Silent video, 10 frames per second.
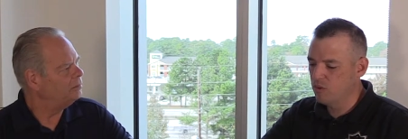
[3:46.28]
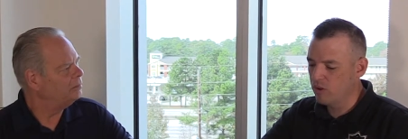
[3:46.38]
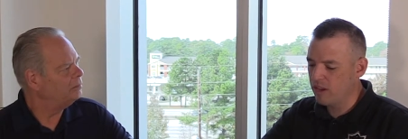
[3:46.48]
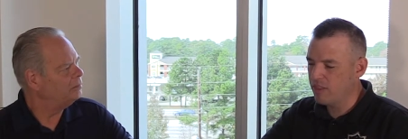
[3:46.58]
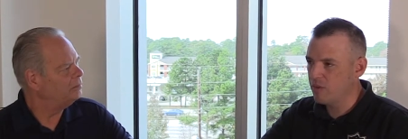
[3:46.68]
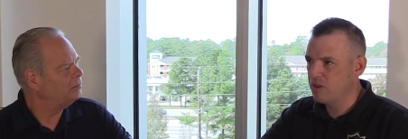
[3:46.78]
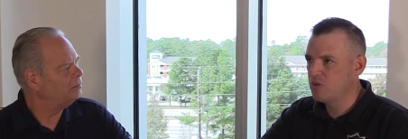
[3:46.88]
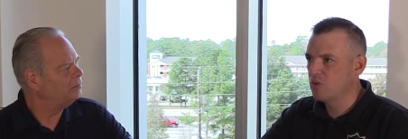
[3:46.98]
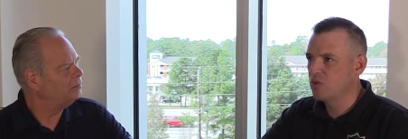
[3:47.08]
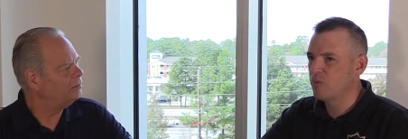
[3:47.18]
Speaker 1: look at the
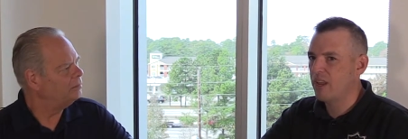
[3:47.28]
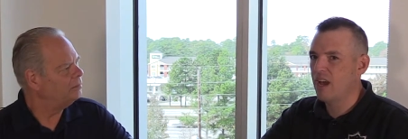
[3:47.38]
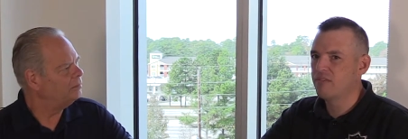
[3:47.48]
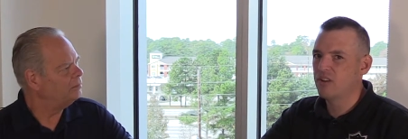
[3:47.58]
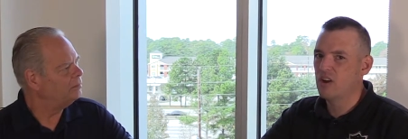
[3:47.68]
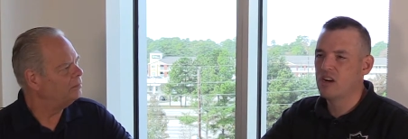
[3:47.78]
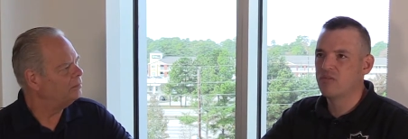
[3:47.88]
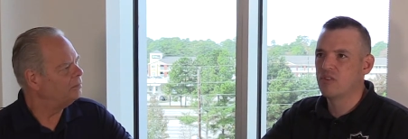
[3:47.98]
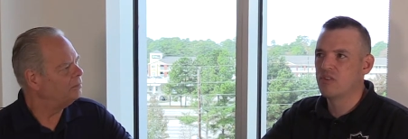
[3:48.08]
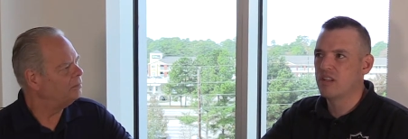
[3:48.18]
resources that we have to
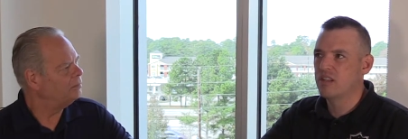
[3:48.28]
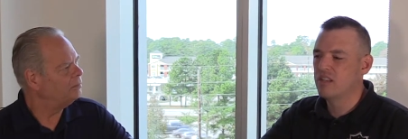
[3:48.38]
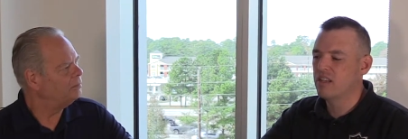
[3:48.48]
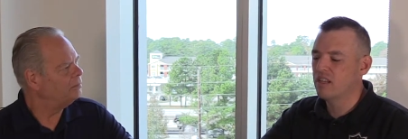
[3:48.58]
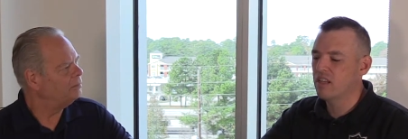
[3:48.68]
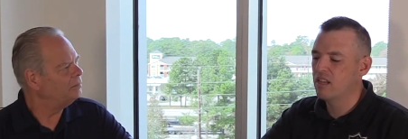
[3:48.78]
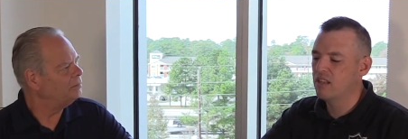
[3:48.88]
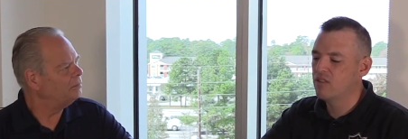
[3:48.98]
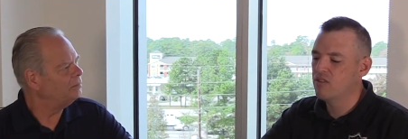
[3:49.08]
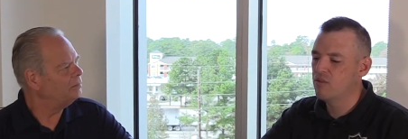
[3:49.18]
offer and dig
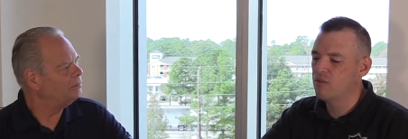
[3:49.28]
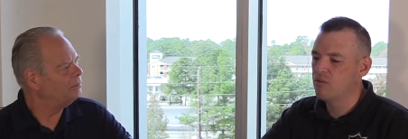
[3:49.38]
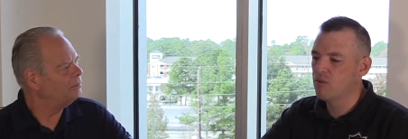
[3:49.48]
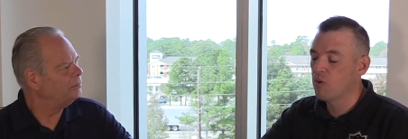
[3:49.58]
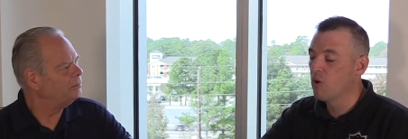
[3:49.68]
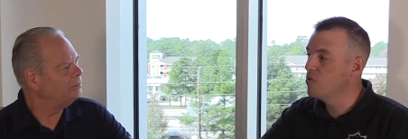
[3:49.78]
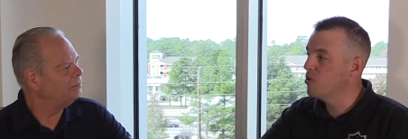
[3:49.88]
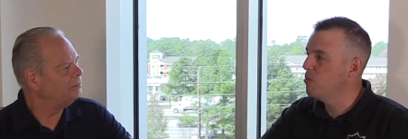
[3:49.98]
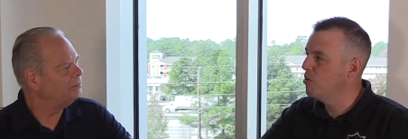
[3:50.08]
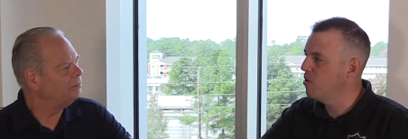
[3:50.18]
into your own
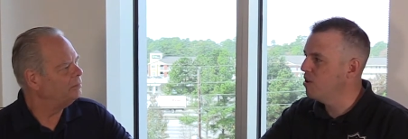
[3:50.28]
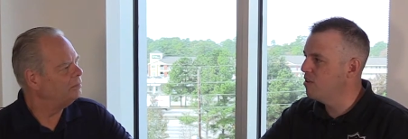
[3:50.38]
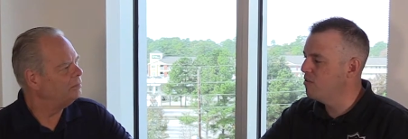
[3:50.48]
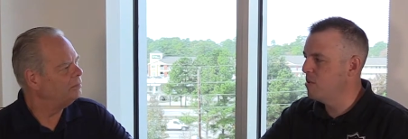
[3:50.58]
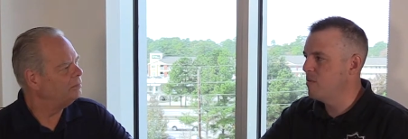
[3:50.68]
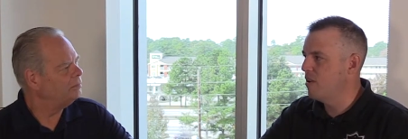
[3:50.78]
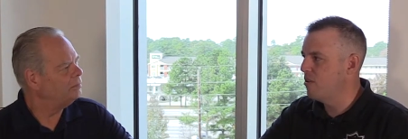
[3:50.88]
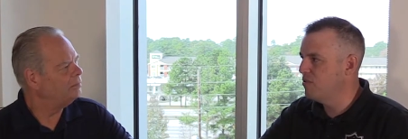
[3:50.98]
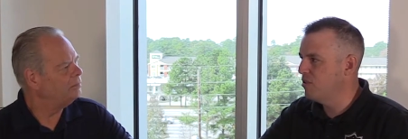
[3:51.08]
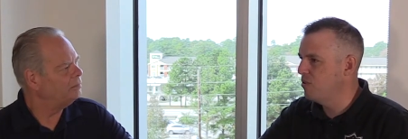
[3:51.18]
community of maybe
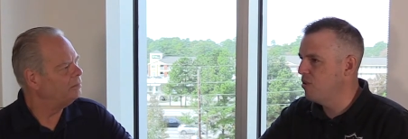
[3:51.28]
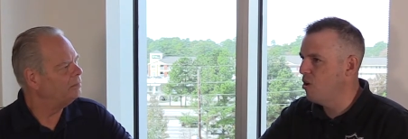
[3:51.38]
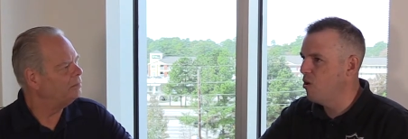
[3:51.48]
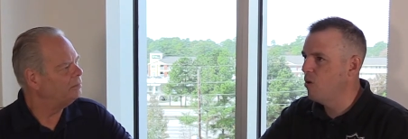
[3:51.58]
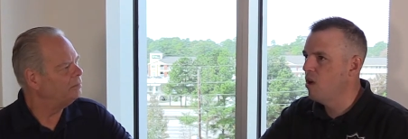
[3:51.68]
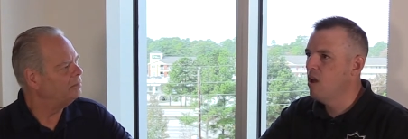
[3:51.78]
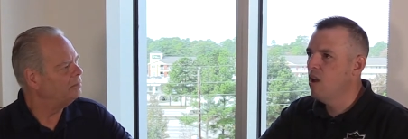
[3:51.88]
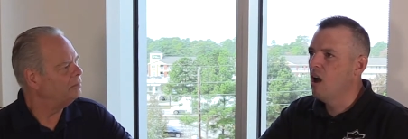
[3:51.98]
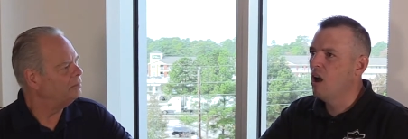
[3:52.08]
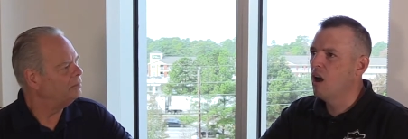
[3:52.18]
veterans that you know.
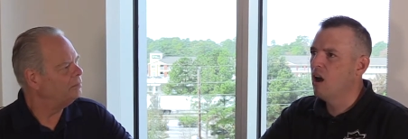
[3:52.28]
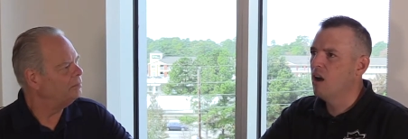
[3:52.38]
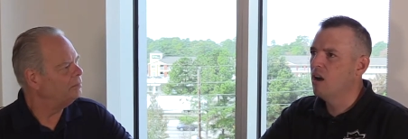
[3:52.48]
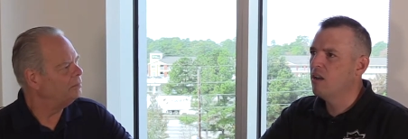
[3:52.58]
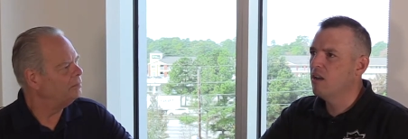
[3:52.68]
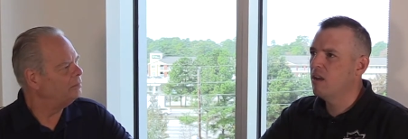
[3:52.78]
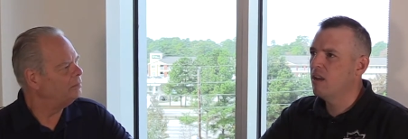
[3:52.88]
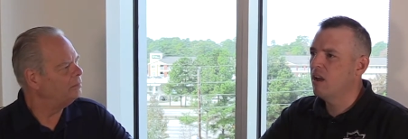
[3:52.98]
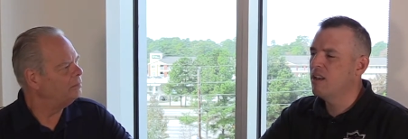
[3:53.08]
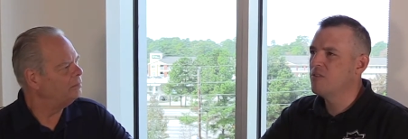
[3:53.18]
Uh,
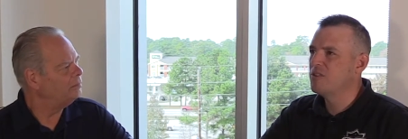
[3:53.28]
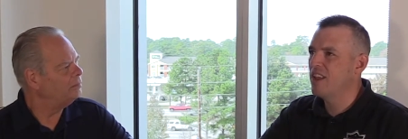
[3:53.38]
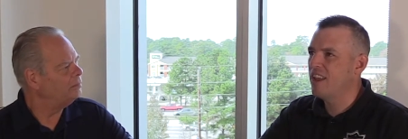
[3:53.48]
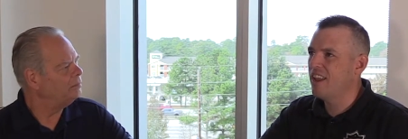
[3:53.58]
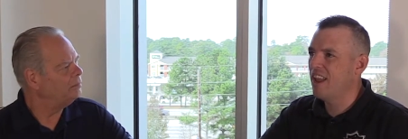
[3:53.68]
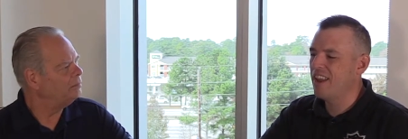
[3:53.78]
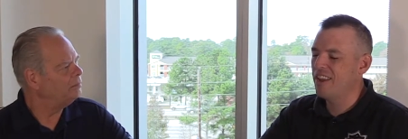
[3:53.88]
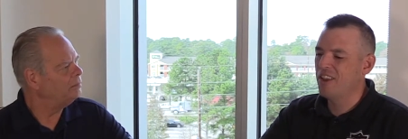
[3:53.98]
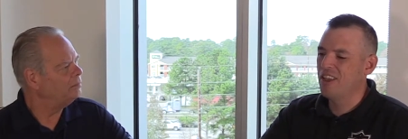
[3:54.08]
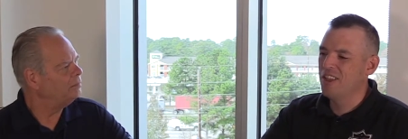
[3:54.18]
I never say, hey,
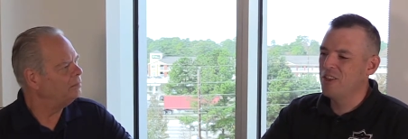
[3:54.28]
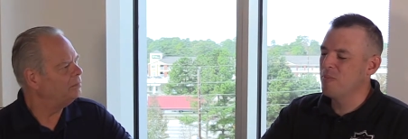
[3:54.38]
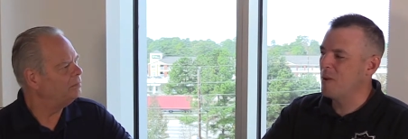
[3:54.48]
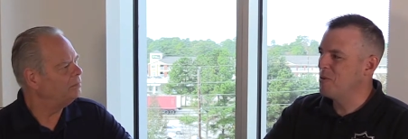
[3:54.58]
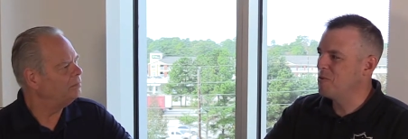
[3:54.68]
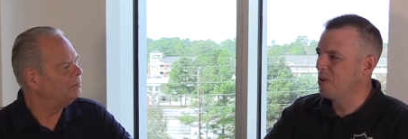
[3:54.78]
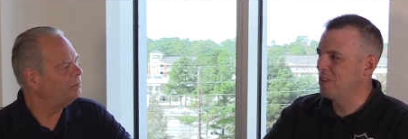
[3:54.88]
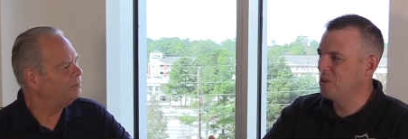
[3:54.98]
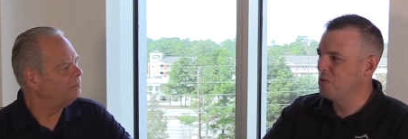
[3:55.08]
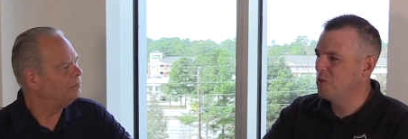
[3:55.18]
you might be
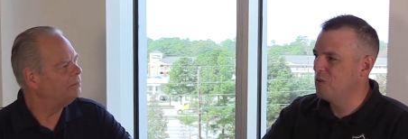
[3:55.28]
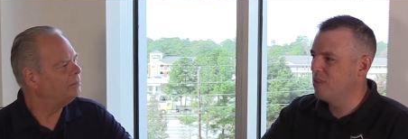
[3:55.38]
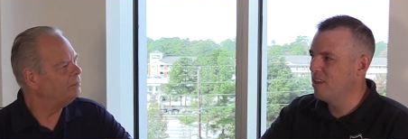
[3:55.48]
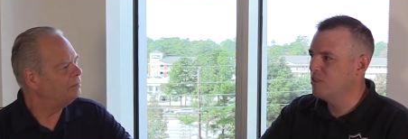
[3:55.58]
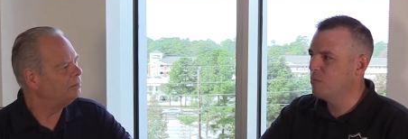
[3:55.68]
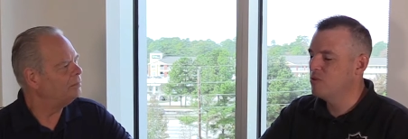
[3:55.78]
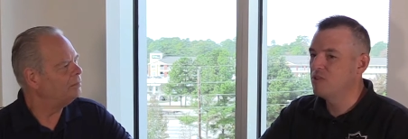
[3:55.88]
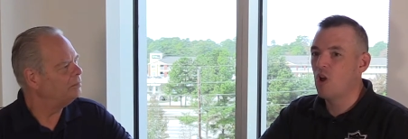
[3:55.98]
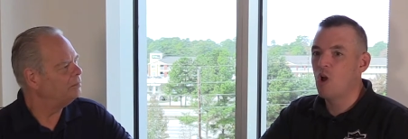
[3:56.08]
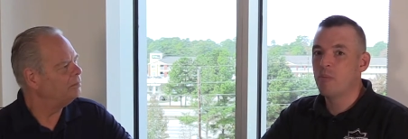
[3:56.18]
struggling, you should do this, but
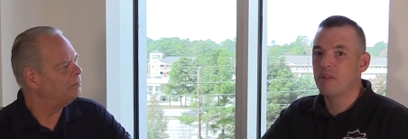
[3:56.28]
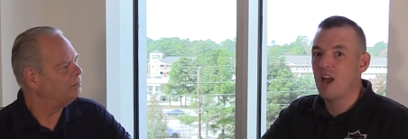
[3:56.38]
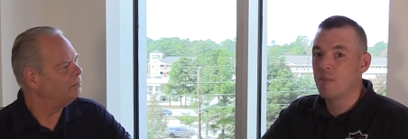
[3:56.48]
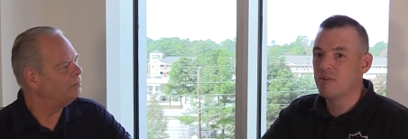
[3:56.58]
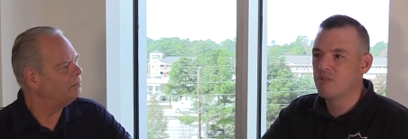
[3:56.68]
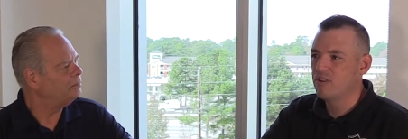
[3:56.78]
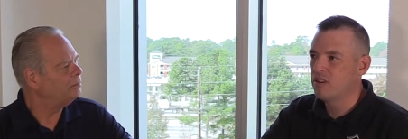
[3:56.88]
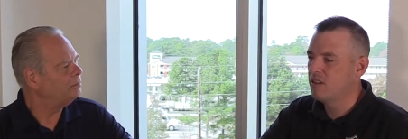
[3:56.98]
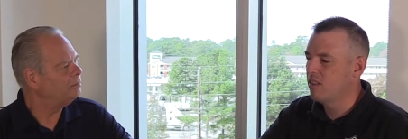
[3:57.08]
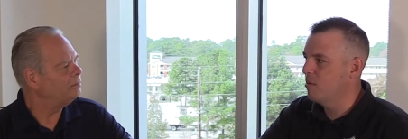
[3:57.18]
just open the
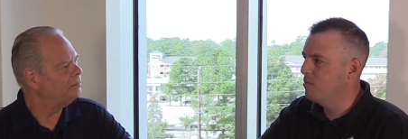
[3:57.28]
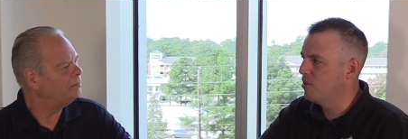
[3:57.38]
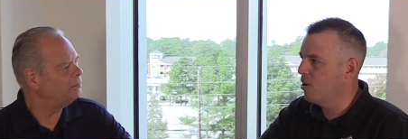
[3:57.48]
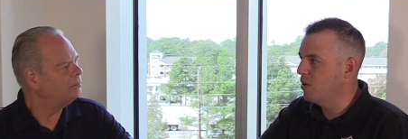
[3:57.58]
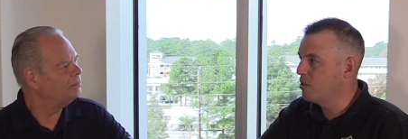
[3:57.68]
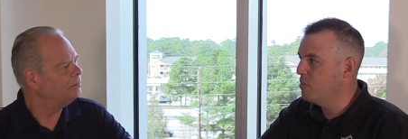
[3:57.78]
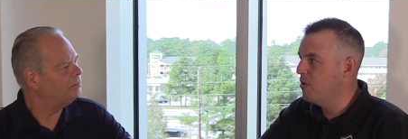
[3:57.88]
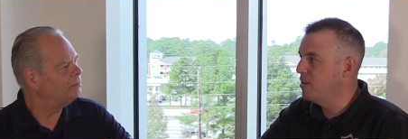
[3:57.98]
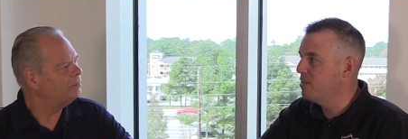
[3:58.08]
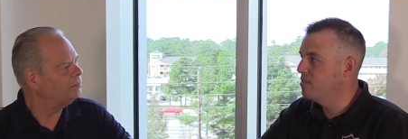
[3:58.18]
opportunity to them to go
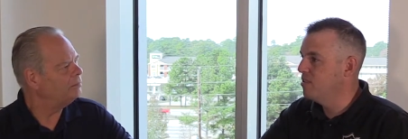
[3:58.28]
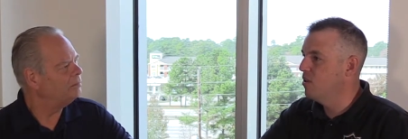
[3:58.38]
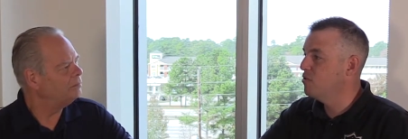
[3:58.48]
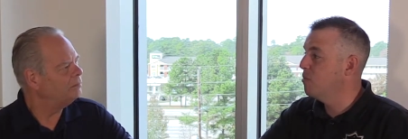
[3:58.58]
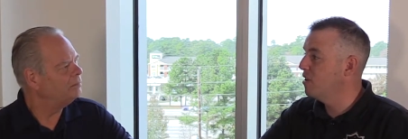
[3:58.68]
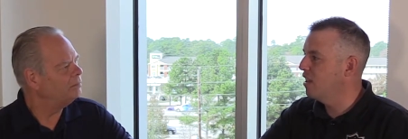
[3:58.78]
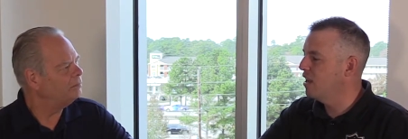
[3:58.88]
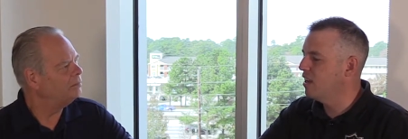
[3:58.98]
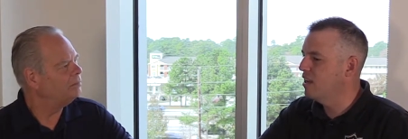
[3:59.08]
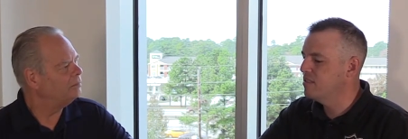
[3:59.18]
experience, you know, somebody
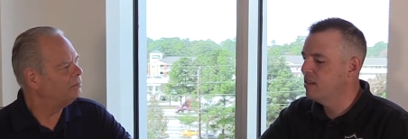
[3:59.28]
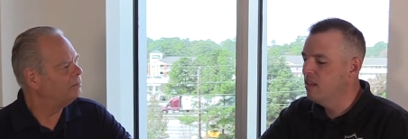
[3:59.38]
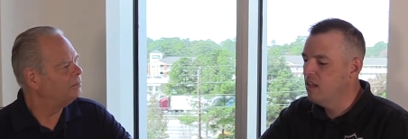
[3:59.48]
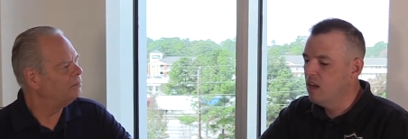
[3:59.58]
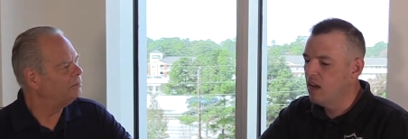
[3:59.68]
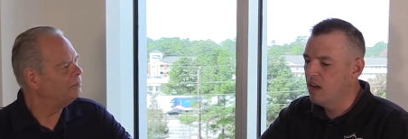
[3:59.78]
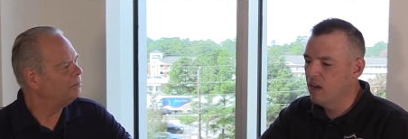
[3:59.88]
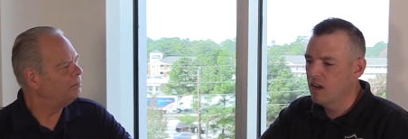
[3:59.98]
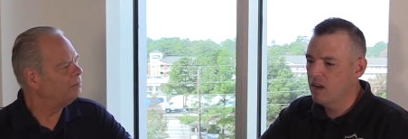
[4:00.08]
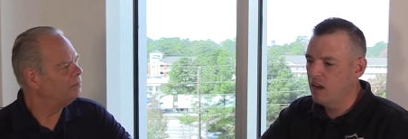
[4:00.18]
like us. Uh,